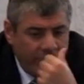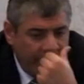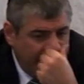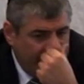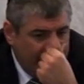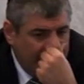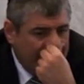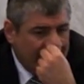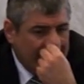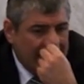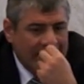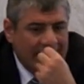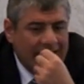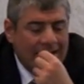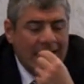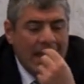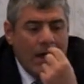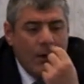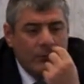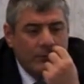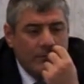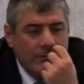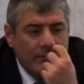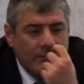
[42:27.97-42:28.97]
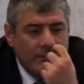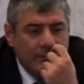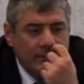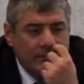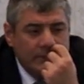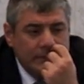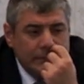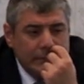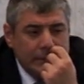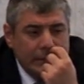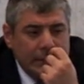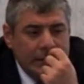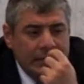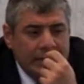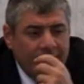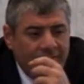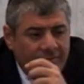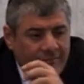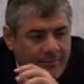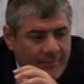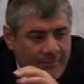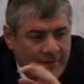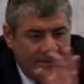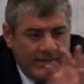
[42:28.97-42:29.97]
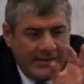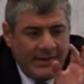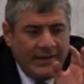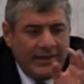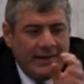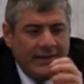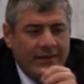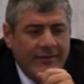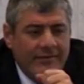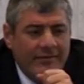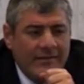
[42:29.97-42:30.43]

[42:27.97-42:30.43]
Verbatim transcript: Still not allowed. This material